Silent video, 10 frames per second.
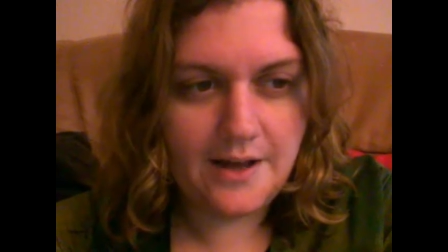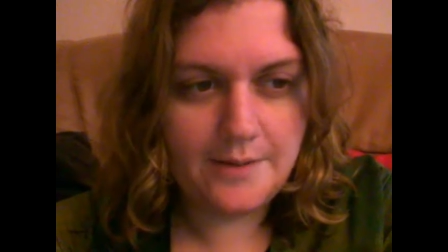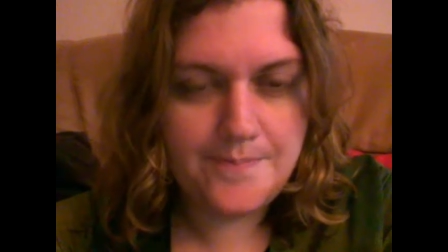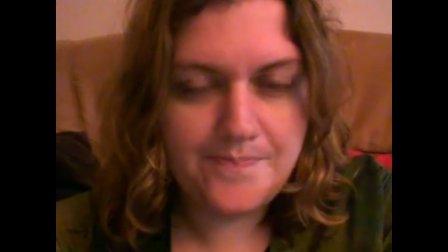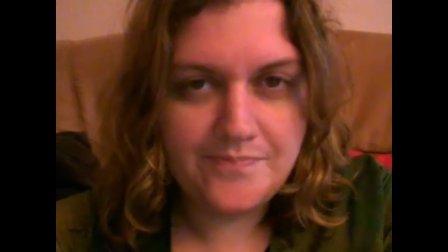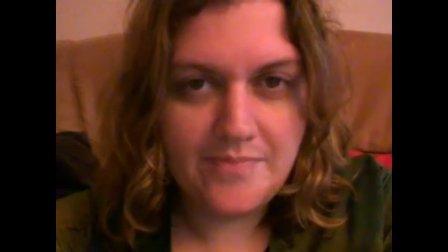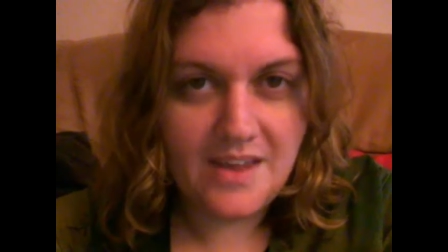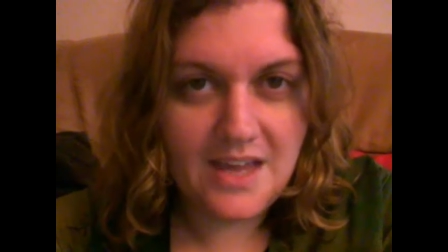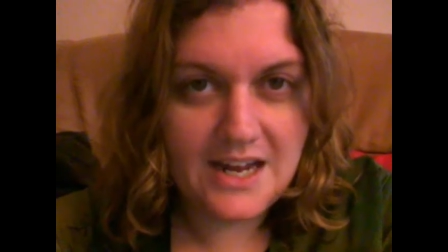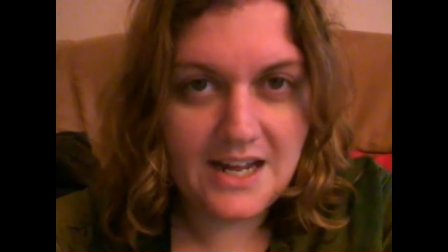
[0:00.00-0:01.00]
Um,
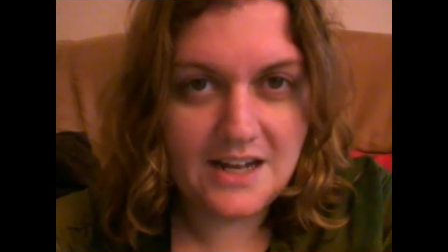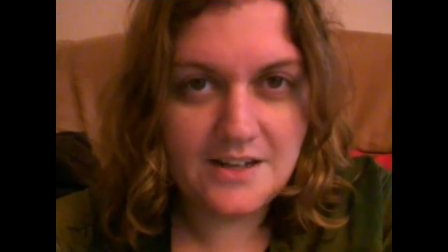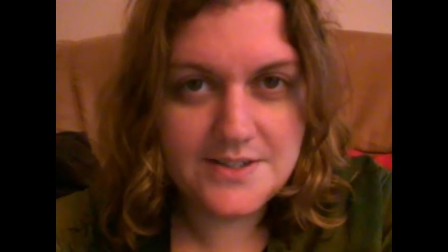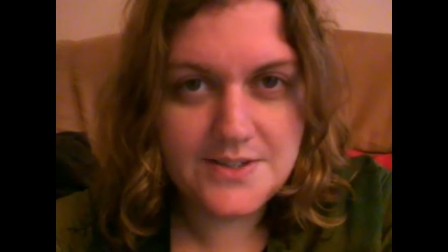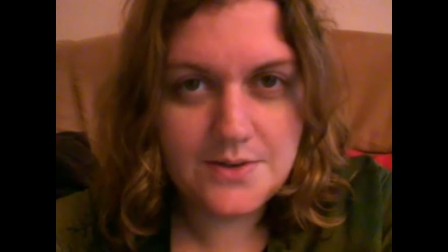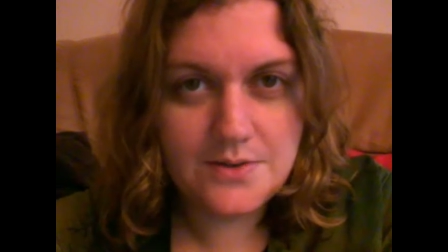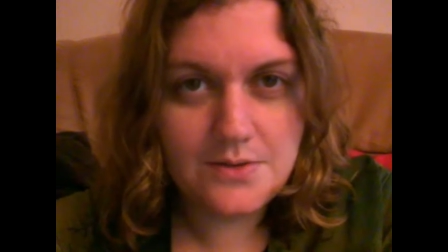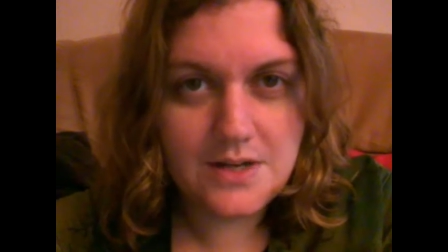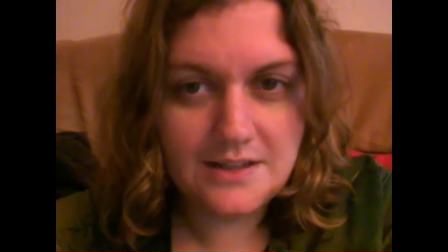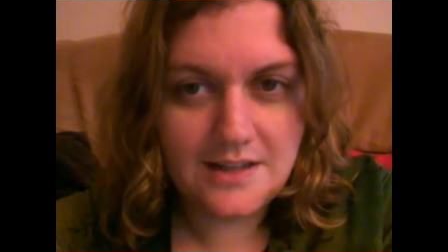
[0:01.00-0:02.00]
and I
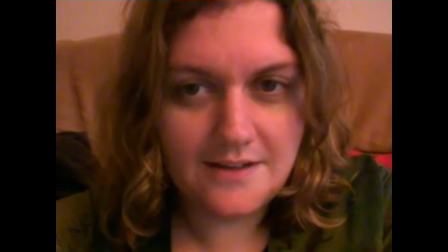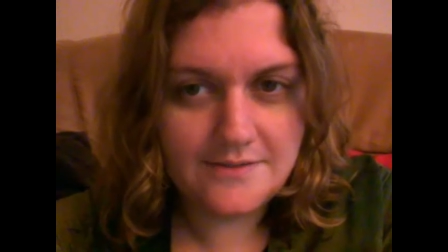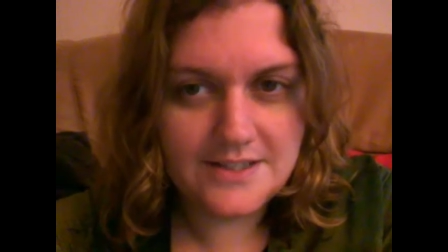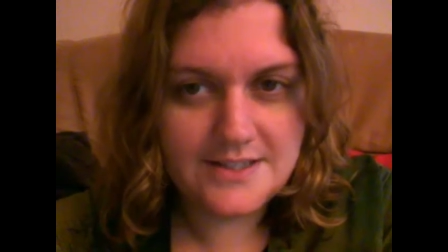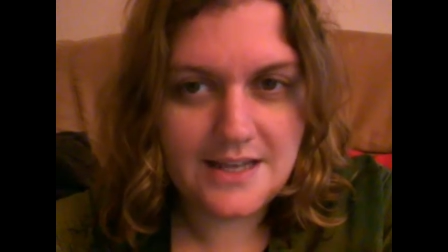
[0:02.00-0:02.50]
also love to